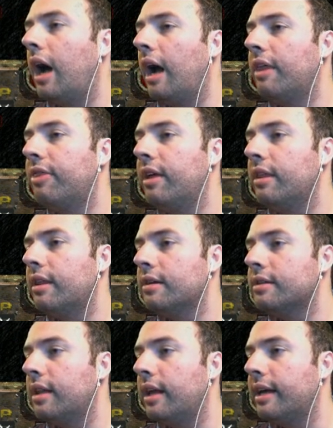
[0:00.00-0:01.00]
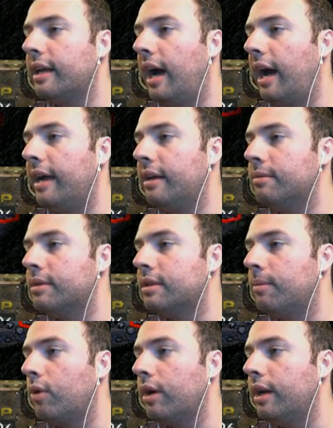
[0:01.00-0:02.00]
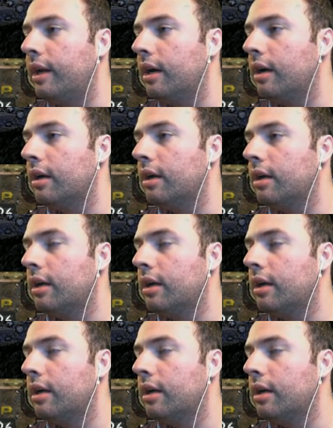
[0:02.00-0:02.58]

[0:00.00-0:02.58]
I think there's like an item somewhere in here.